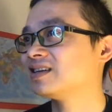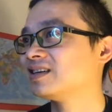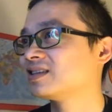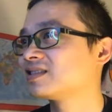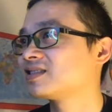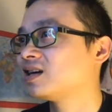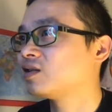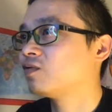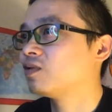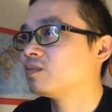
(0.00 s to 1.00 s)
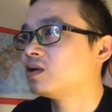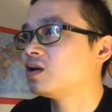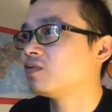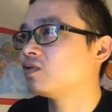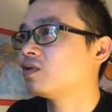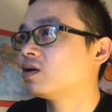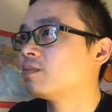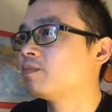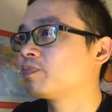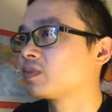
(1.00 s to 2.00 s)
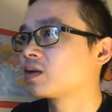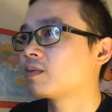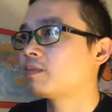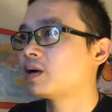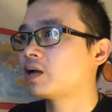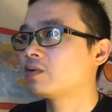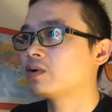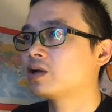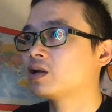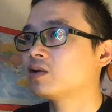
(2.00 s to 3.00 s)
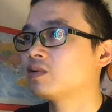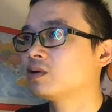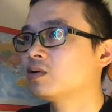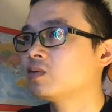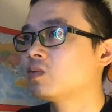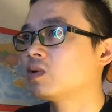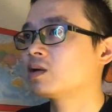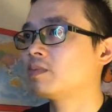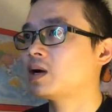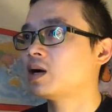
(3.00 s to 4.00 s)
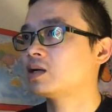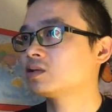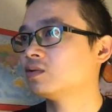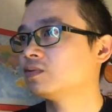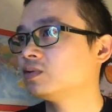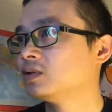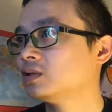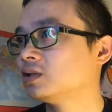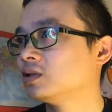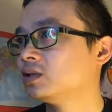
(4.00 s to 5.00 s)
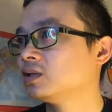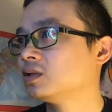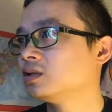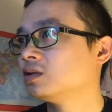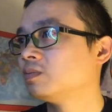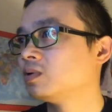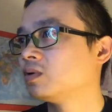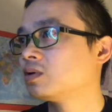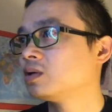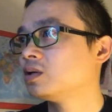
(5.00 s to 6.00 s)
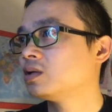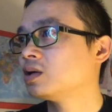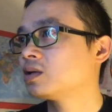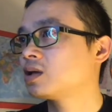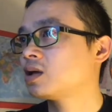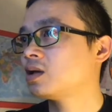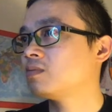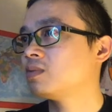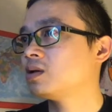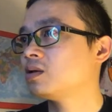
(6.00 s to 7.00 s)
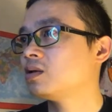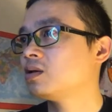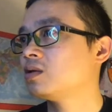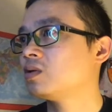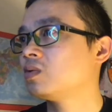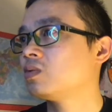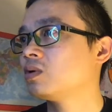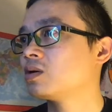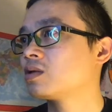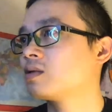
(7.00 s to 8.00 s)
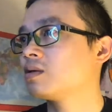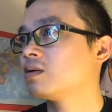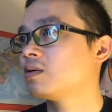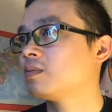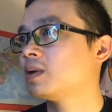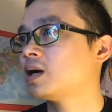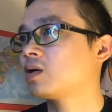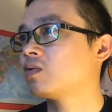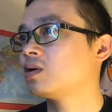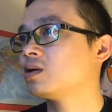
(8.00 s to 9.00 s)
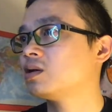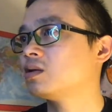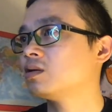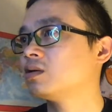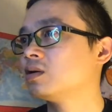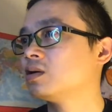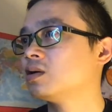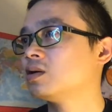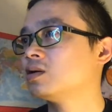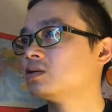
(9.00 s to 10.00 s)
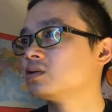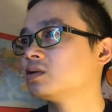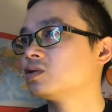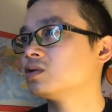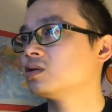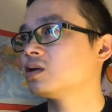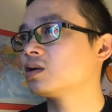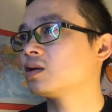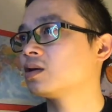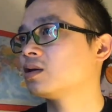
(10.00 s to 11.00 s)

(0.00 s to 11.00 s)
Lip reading: Aside from navel and Baihui area, what part of the body that can be needle with Bagua needle insertion technique?